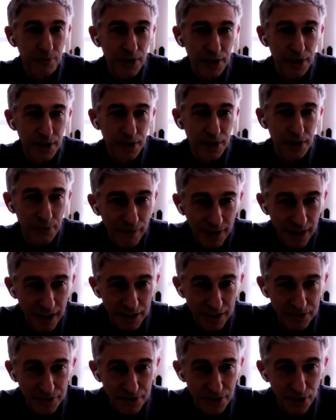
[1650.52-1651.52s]
think we think we have the
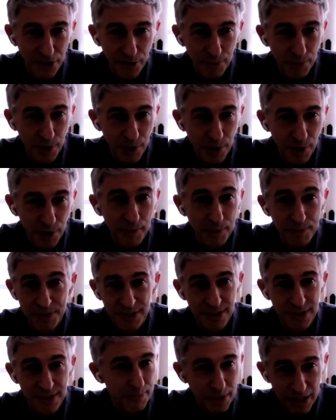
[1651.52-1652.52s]
Solve answers it. to all
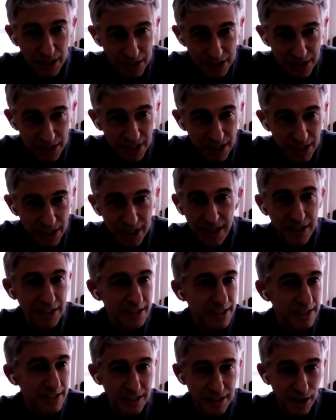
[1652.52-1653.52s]
problems right. Right. because
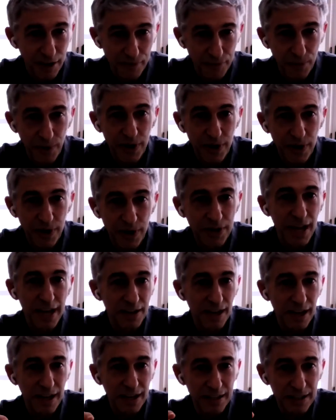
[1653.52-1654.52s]
this is a tough one,
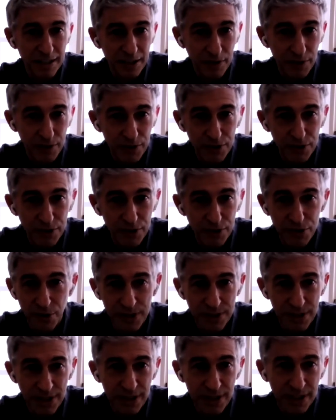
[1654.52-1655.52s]
and you know there is no
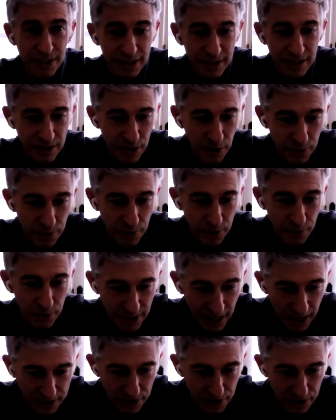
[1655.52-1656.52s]
easy no
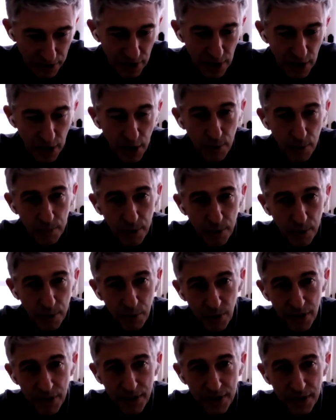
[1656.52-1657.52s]
easy answer. But
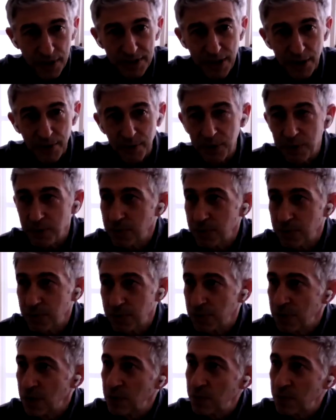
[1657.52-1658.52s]
one of the things that we
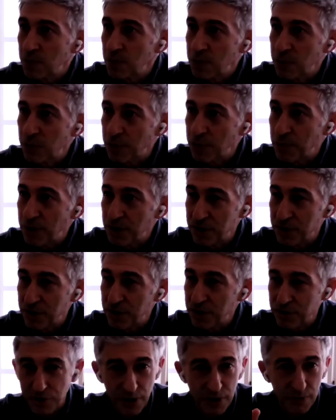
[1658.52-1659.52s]
we want to make
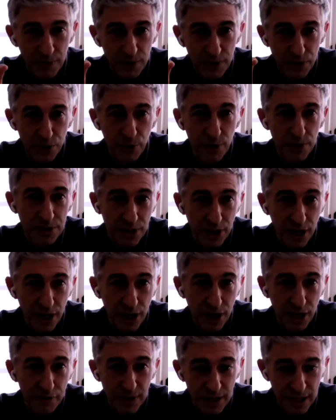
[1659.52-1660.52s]
sure that we do as a
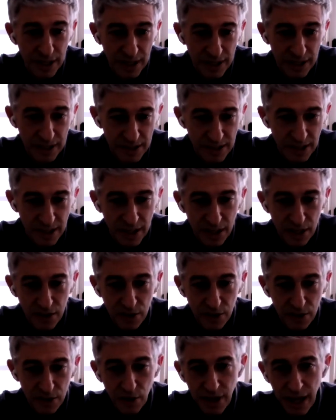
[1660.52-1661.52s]
government is
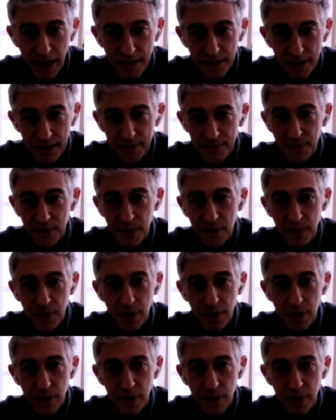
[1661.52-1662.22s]
look at